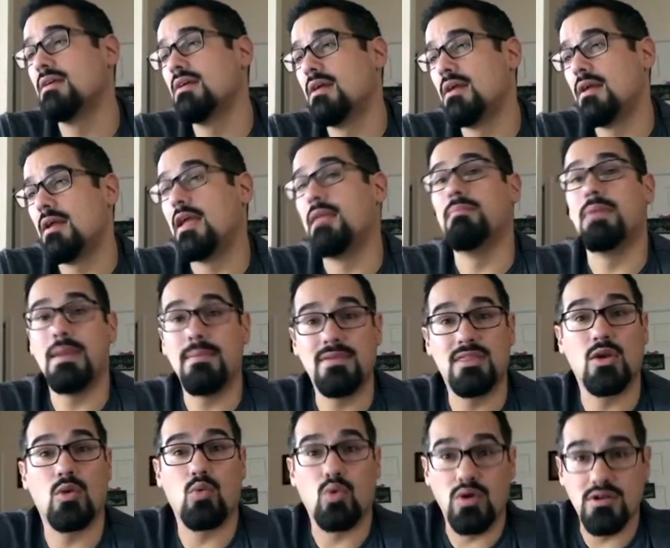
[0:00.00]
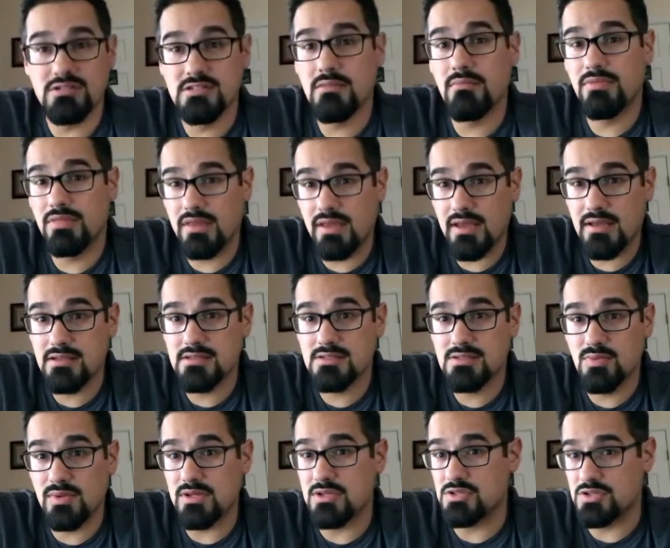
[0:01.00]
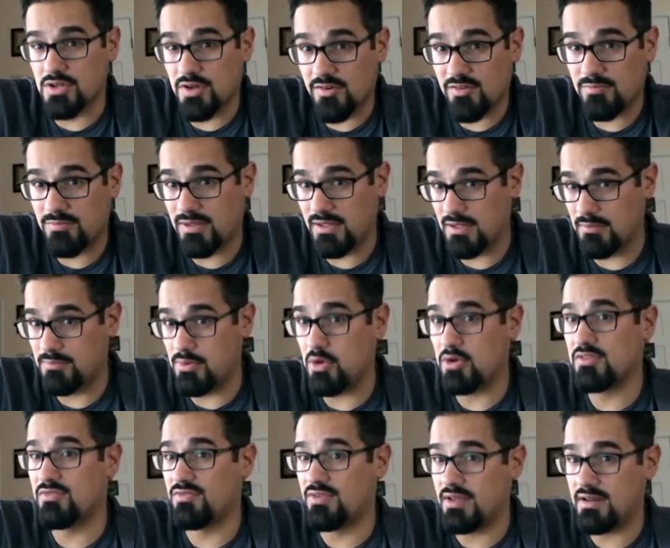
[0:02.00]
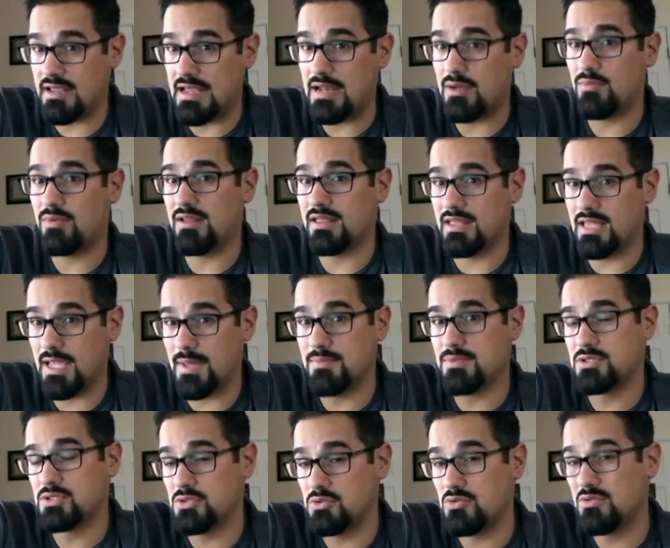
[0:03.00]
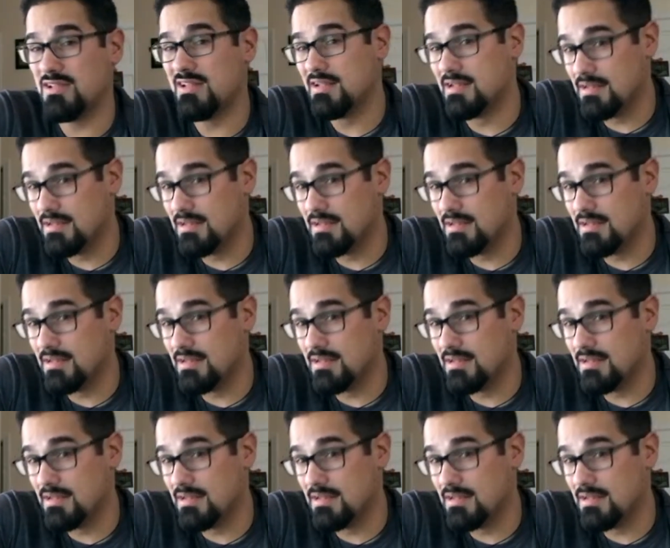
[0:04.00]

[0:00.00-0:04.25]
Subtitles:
And maybe there were some things we deserved being poked fun at when it came to